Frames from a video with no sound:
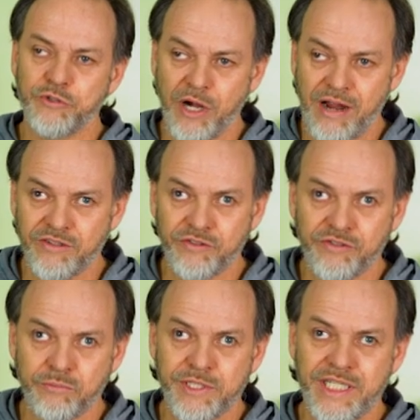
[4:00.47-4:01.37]
driver
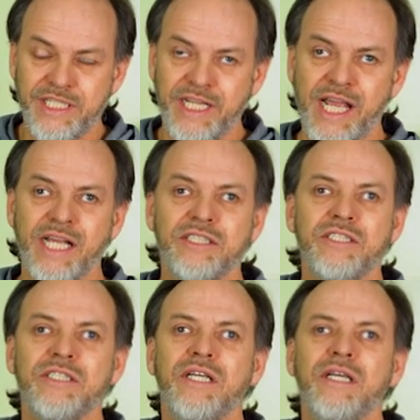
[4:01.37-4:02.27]
from
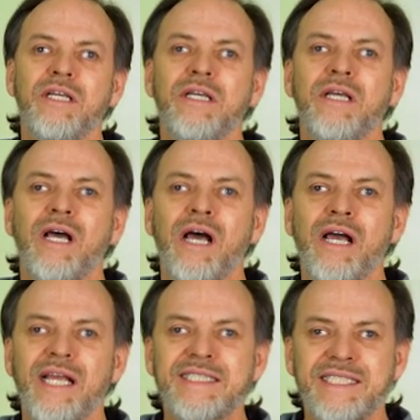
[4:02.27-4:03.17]
CTS.
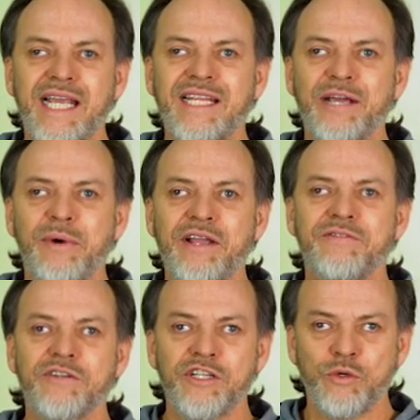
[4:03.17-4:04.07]
Uh, it stayed that way
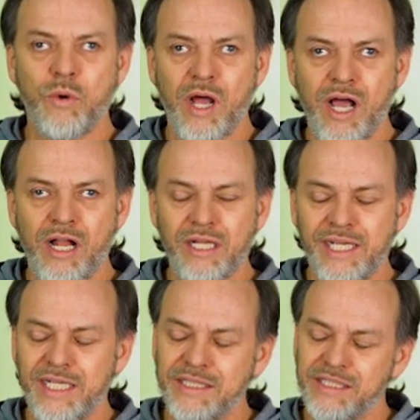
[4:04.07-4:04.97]
for a little while. In